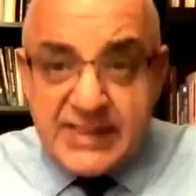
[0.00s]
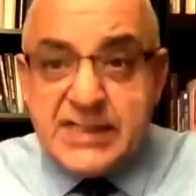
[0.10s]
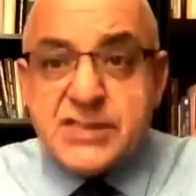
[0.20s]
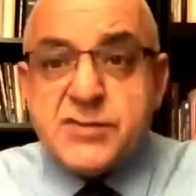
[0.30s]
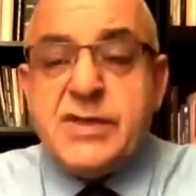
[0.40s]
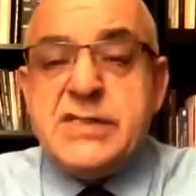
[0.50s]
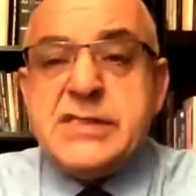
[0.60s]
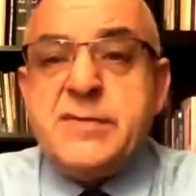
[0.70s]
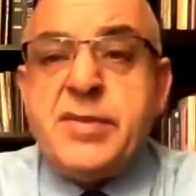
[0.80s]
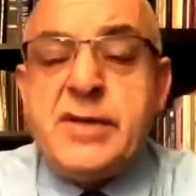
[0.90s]
It's very
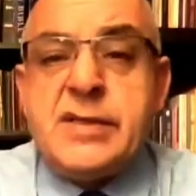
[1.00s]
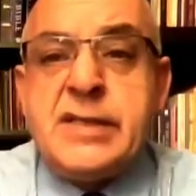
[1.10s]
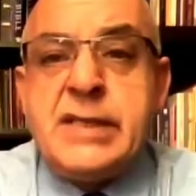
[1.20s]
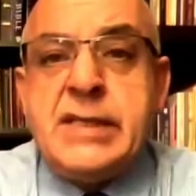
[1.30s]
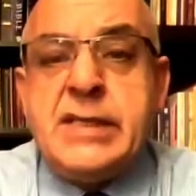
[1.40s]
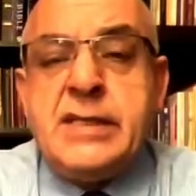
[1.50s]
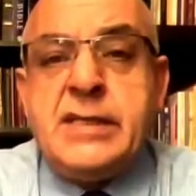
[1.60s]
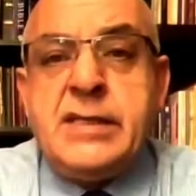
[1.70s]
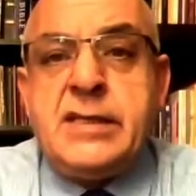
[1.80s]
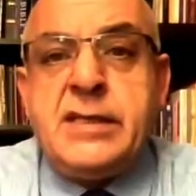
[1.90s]
simple.
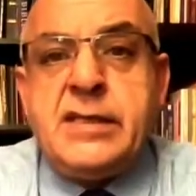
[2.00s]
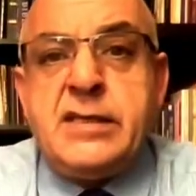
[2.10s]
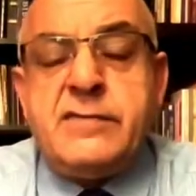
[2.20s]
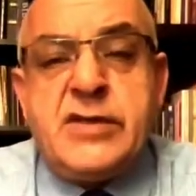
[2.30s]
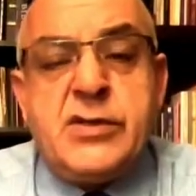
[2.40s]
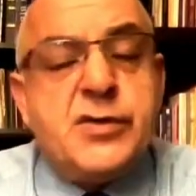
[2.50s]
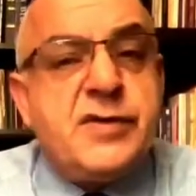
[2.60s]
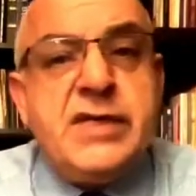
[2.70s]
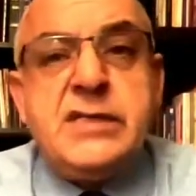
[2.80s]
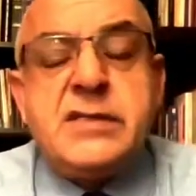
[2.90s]
When you
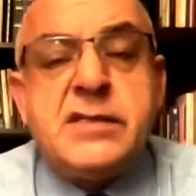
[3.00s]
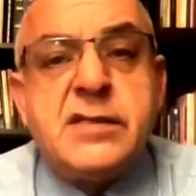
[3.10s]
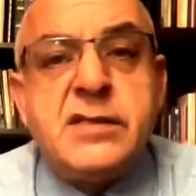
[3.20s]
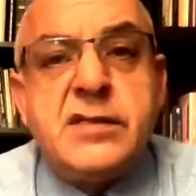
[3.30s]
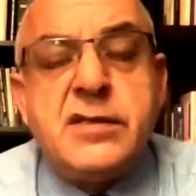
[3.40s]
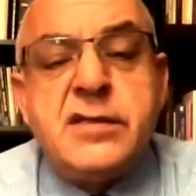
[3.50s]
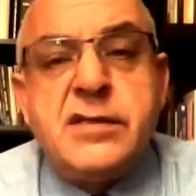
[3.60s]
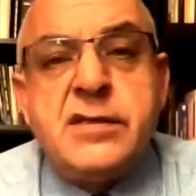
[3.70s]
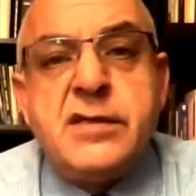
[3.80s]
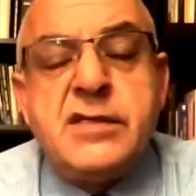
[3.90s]
read,
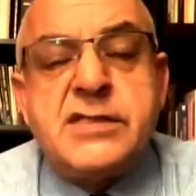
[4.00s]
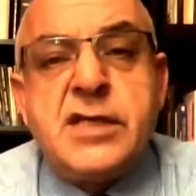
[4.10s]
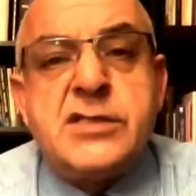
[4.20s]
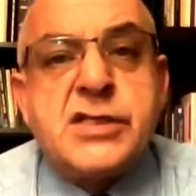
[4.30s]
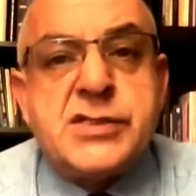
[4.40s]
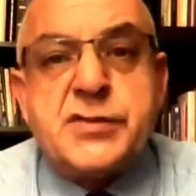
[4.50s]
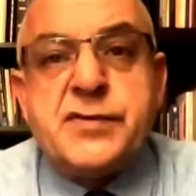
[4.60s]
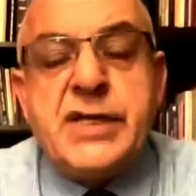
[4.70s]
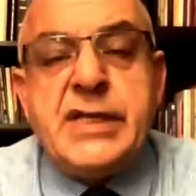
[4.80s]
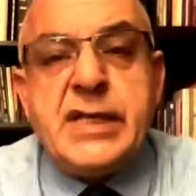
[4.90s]
it's not just
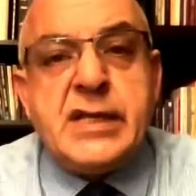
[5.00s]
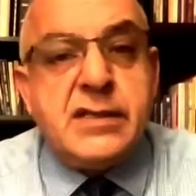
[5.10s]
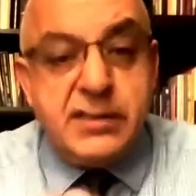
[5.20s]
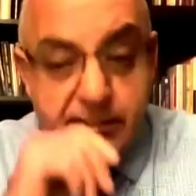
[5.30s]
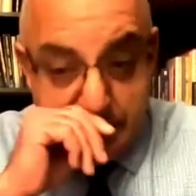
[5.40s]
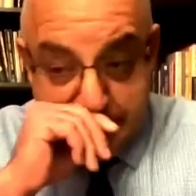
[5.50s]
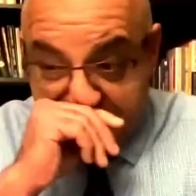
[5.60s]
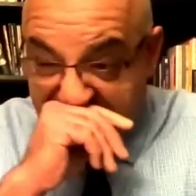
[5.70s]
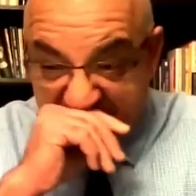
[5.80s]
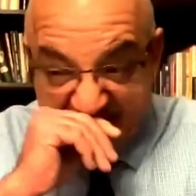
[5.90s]
reading it.
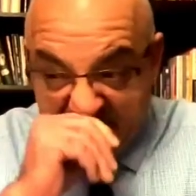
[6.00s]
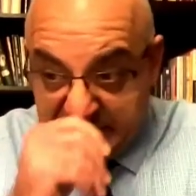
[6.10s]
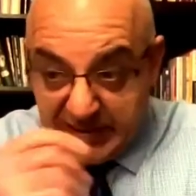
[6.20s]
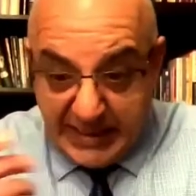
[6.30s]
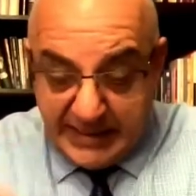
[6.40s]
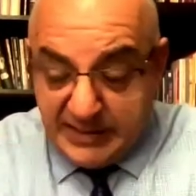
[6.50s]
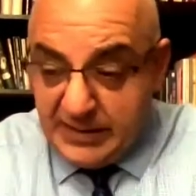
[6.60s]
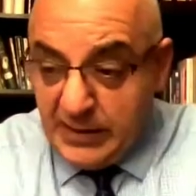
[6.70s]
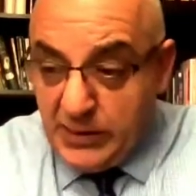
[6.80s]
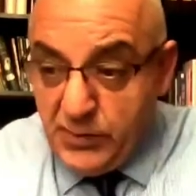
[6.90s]
It's like
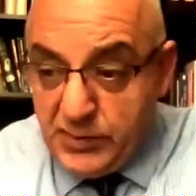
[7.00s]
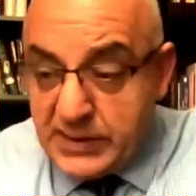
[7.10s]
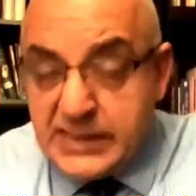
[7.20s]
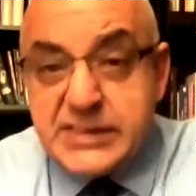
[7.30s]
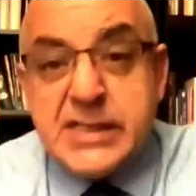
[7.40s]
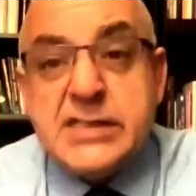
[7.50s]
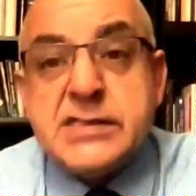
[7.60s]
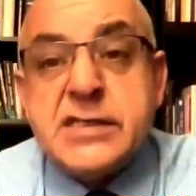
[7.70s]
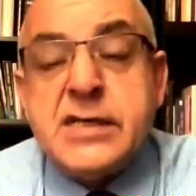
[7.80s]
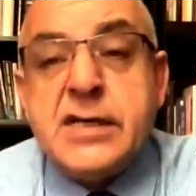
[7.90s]
in Luke, it
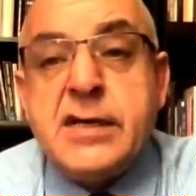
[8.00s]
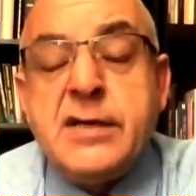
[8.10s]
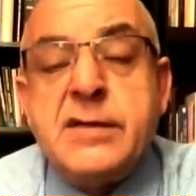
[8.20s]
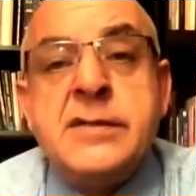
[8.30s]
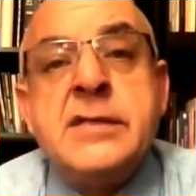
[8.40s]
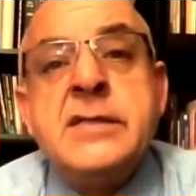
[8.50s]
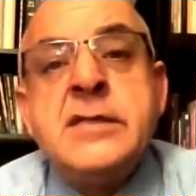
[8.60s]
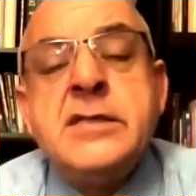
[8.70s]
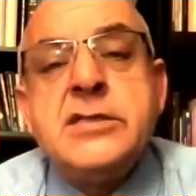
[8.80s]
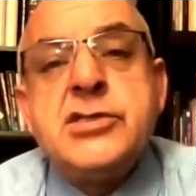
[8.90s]
says
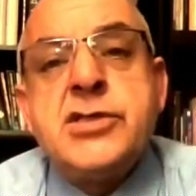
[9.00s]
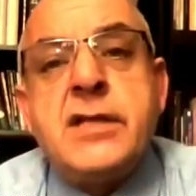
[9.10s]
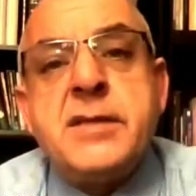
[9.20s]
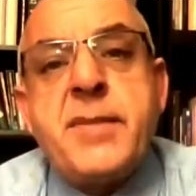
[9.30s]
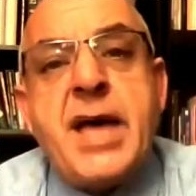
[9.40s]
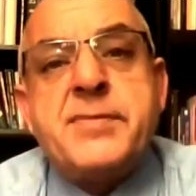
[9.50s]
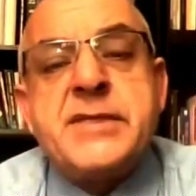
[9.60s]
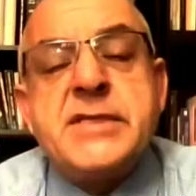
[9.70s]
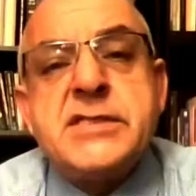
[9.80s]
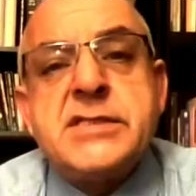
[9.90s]
John the
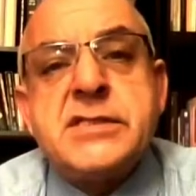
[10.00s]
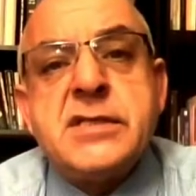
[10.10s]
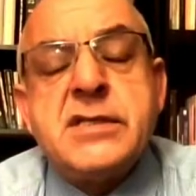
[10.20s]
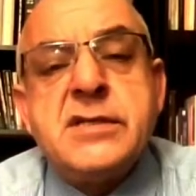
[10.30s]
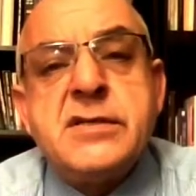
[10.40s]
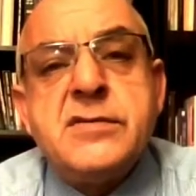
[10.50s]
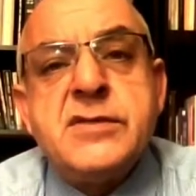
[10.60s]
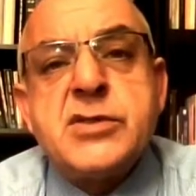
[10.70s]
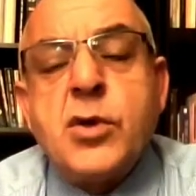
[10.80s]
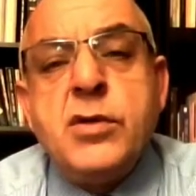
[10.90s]
Baptist
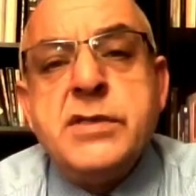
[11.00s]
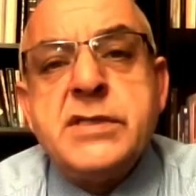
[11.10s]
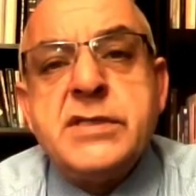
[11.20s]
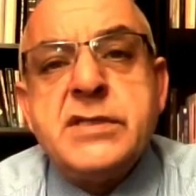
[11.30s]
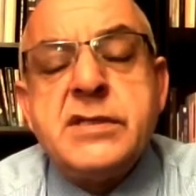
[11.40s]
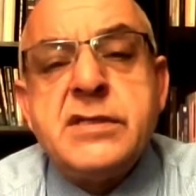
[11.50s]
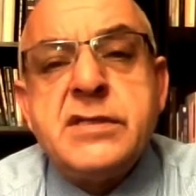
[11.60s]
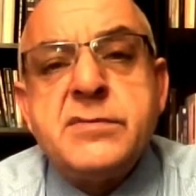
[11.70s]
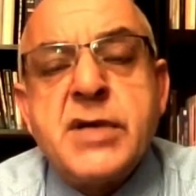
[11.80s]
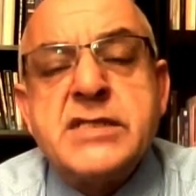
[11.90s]
was older
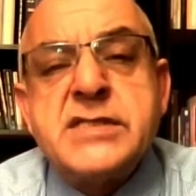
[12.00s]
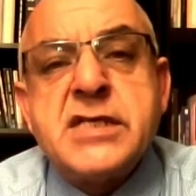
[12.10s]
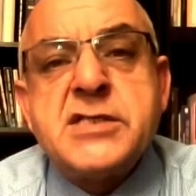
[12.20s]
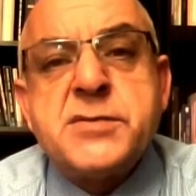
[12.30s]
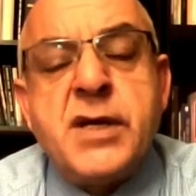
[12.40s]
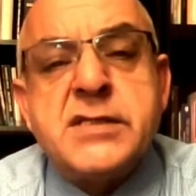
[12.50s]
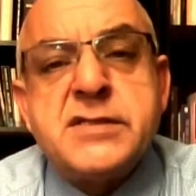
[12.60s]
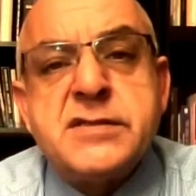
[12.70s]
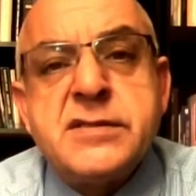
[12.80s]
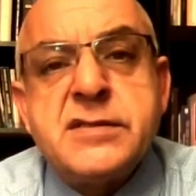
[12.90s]
by 6
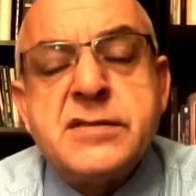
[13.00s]
months,